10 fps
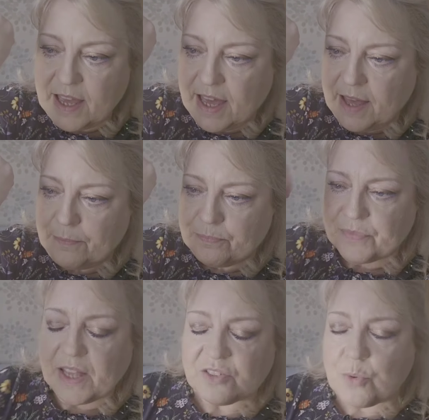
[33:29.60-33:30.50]

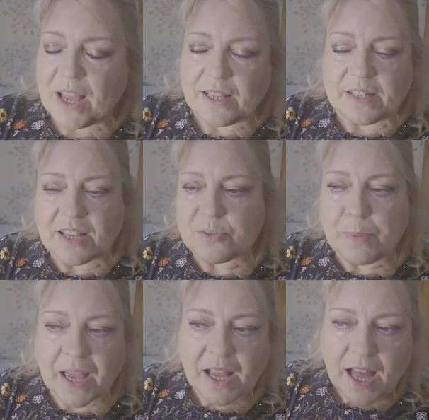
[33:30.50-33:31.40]
it's quite a nice
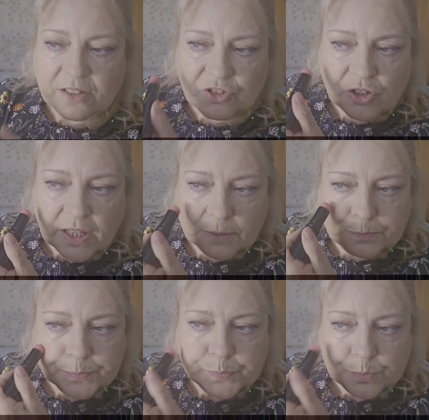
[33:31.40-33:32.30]
pink actually.
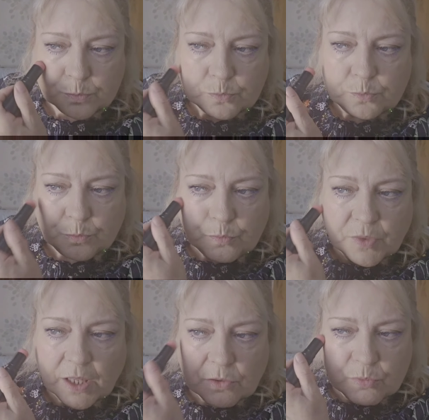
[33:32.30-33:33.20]

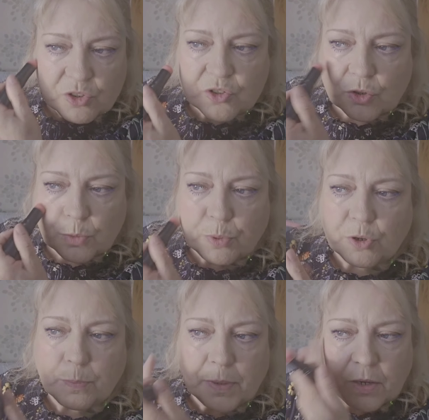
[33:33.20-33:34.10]
And I'm just going to
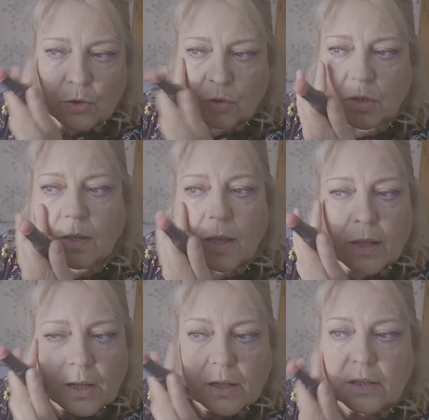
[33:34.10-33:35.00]
put a bit on
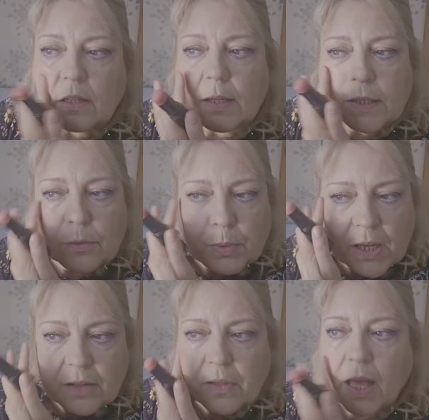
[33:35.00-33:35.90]
and
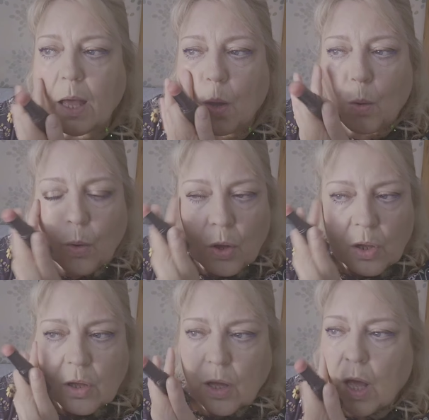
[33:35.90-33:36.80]
blend that out
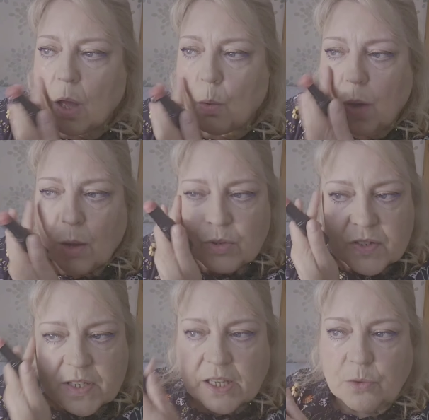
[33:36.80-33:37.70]
while we're
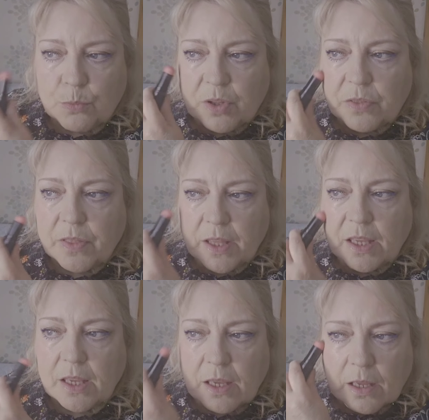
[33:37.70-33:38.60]
sticking with
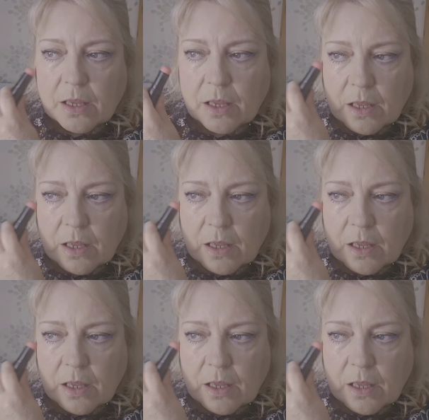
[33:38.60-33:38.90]
the